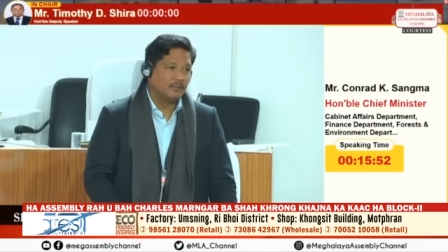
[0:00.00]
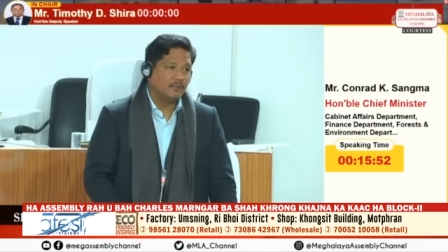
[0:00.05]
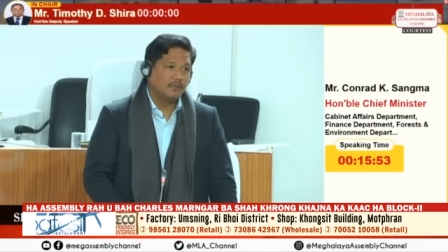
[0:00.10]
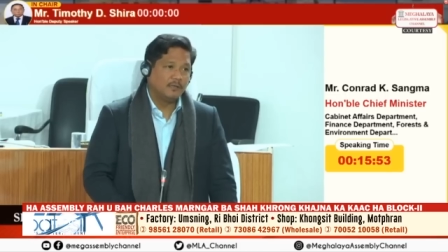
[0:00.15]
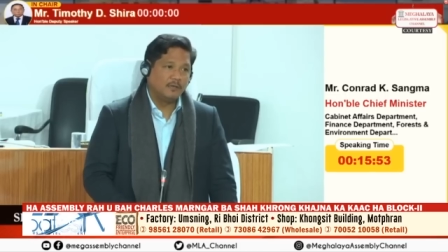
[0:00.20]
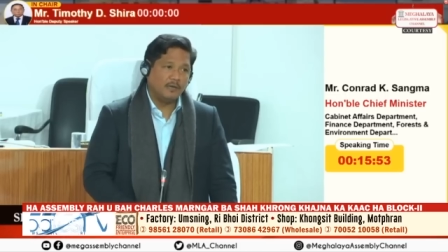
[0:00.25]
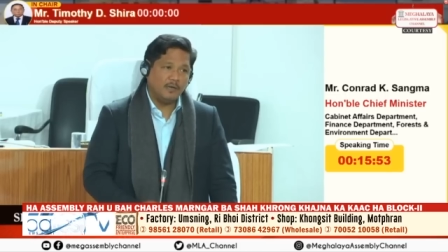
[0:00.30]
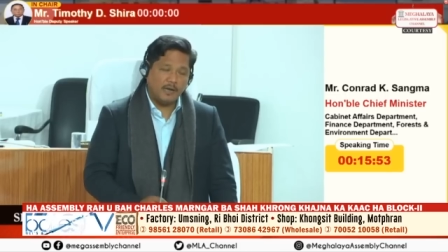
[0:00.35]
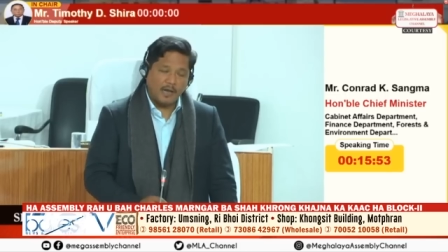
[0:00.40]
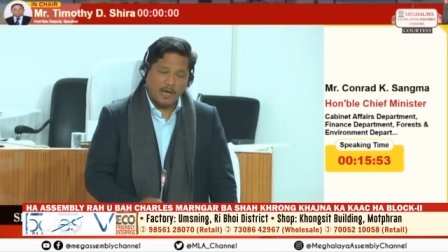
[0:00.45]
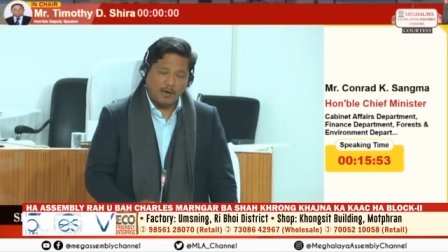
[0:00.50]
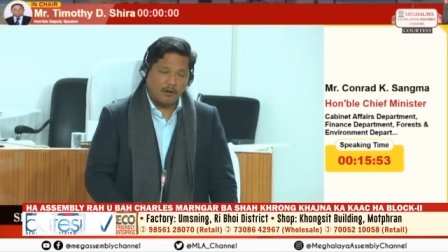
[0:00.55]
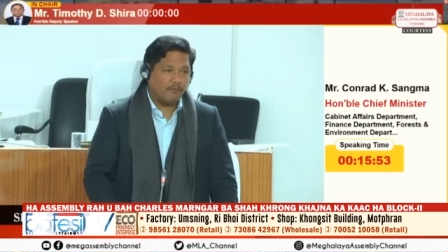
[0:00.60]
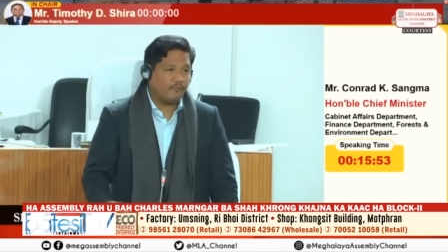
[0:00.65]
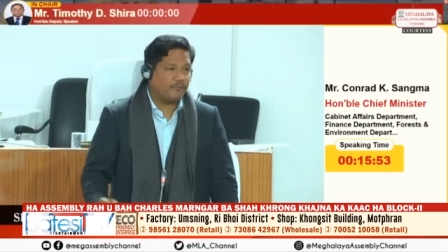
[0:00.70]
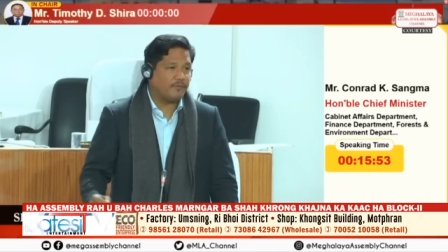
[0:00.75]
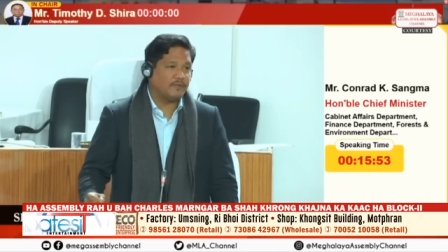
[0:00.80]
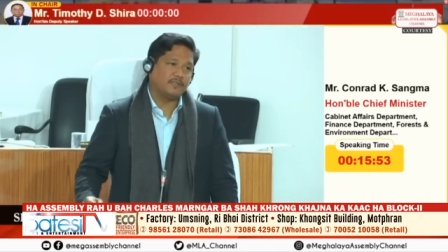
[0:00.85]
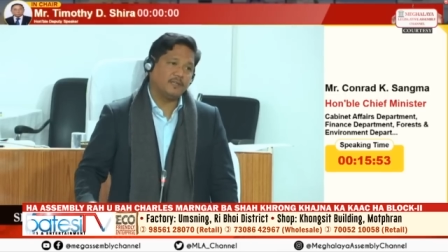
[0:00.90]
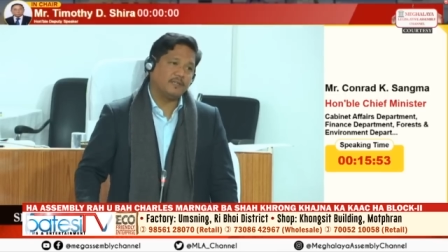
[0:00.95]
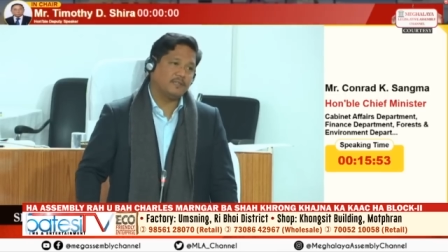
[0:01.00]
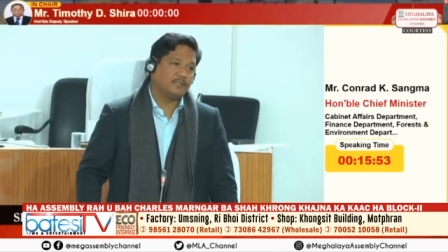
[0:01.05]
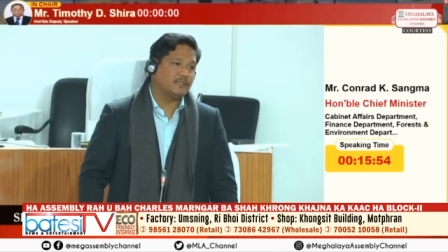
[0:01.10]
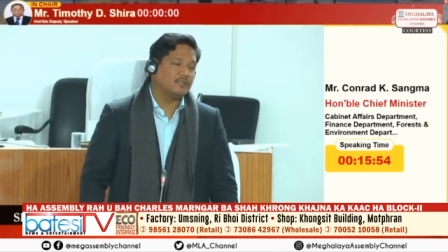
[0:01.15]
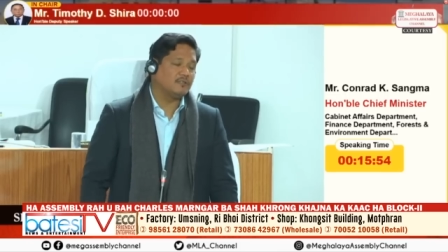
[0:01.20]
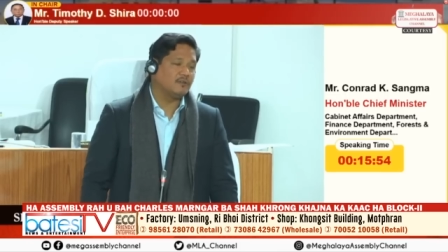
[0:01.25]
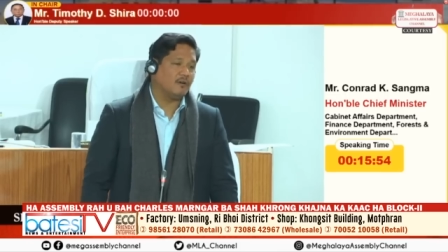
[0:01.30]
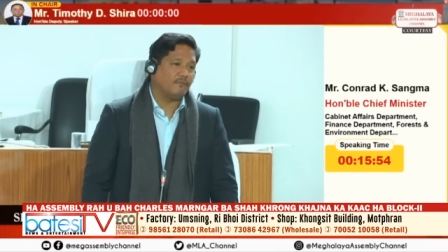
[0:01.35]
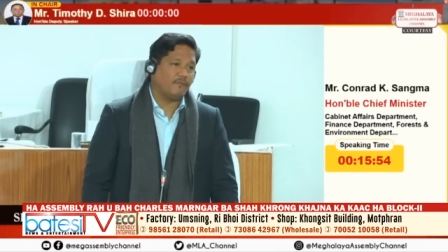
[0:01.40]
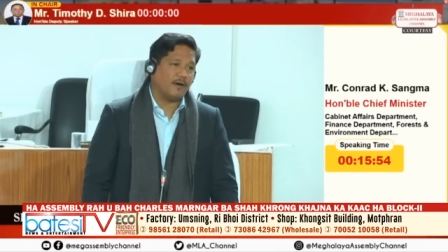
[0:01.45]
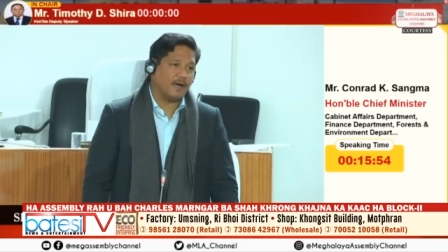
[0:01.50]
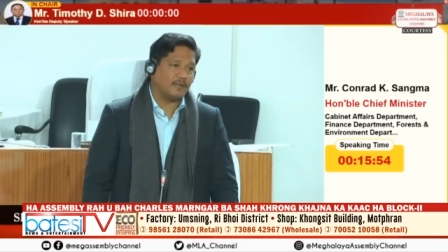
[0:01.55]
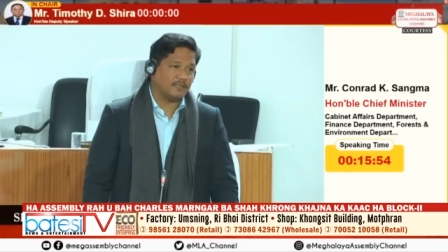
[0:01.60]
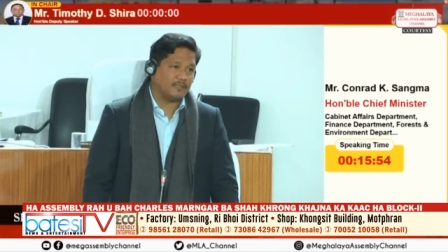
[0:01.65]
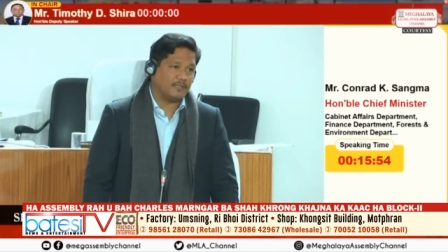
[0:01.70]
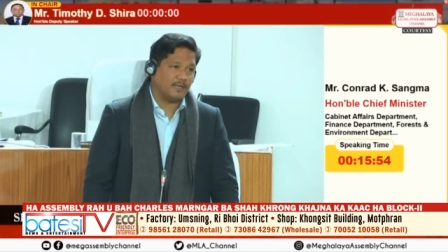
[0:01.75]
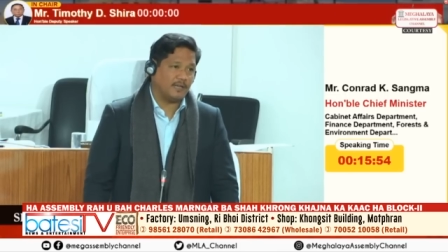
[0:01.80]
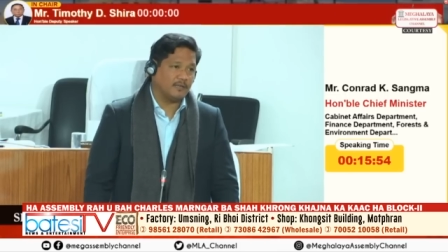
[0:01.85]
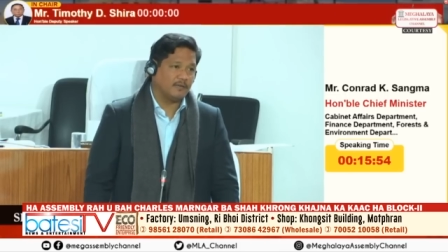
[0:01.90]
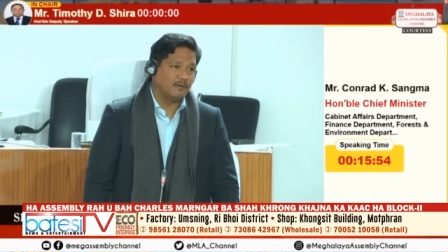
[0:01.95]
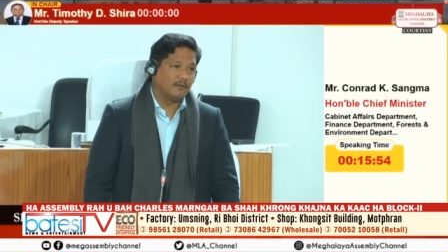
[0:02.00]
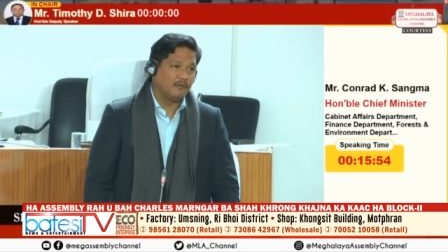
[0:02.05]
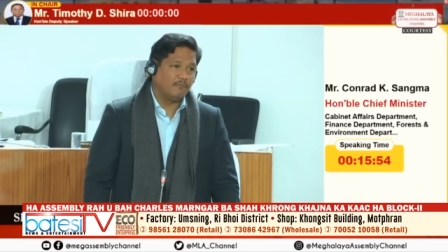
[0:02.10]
none of the citizens of our state